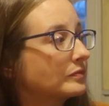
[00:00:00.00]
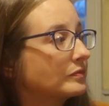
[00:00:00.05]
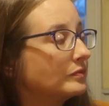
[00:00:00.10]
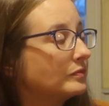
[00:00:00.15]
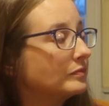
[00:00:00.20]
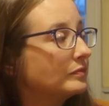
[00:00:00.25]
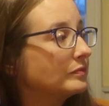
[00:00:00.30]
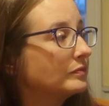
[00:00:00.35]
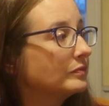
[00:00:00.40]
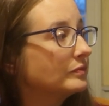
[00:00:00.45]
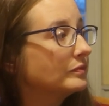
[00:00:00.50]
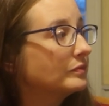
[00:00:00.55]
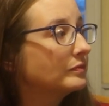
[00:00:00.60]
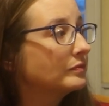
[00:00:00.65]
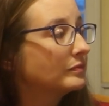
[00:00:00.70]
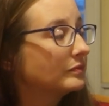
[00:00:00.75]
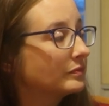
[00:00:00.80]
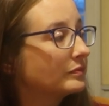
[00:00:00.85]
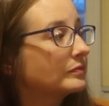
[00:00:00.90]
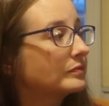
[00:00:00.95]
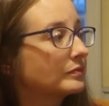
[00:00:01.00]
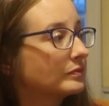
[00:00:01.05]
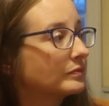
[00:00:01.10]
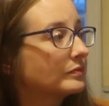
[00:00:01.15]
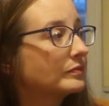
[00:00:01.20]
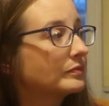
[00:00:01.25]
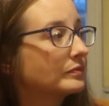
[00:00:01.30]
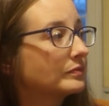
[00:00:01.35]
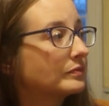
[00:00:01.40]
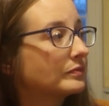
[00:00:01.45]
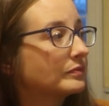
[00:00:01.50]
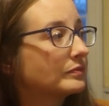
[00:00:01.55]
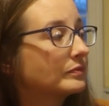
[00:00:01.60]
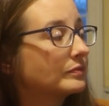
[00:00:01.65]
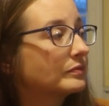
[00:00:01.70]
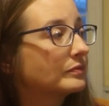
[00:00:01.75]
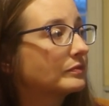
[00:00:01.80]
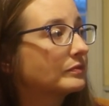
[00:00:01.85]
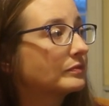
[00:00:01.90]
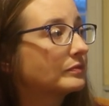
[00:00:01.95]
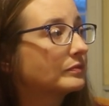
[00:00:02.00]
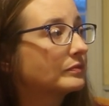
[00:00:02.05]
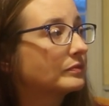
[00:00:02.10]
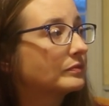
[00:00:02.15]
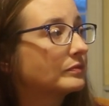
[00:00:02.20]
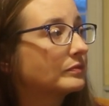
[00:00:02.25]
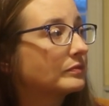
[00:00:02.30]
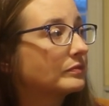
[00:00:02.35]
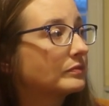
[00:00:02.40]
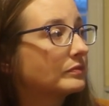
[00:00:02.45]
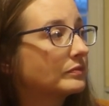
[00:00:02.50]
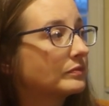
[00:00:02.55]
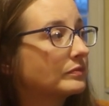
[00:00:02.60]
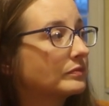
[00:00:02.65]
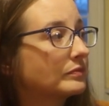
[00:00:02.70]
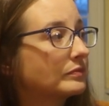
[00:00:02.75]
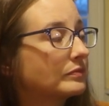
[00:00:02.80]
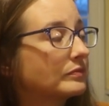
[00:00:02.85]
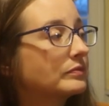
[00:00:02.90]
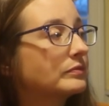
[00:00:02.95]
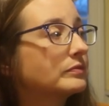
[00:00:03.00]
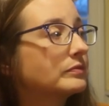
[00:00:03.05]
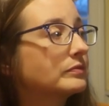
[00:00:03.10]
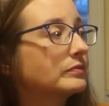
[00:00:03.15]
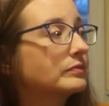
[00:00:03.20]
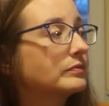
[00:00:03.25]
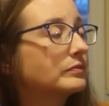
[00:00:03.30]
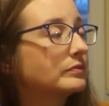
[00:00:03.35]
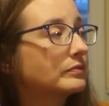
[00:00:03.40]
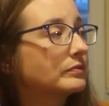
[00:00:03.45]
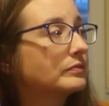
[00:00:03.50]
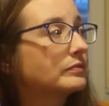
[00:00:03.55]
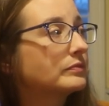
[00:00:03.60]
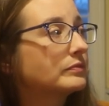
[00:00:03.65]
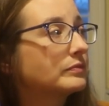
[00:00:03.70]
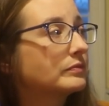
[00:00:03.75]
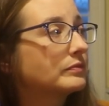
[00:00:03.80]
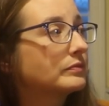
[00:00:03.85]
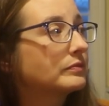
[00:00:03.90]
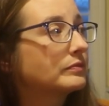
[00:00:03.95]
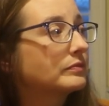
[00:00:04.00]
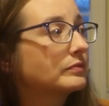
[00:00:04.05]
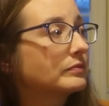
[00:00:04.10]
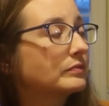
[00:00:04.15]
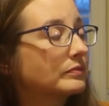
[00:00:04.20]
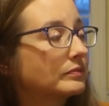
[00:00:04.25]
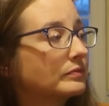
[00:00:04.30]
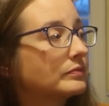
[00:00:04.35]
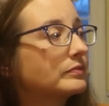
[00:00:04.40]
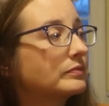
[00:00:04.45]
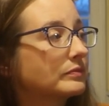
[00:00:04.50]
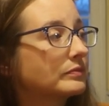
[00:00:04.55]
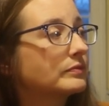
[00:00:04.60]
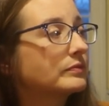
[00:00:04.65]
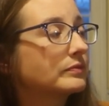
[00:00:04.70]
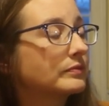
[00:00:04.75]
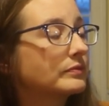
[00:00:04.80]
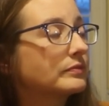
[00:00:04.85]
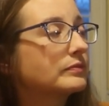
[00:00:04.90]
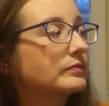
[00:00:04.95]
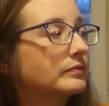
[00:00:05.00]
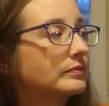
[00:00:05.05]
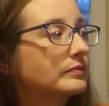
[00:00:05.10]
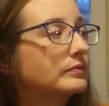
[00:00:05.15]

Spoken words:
No words are spoken by the person on screen.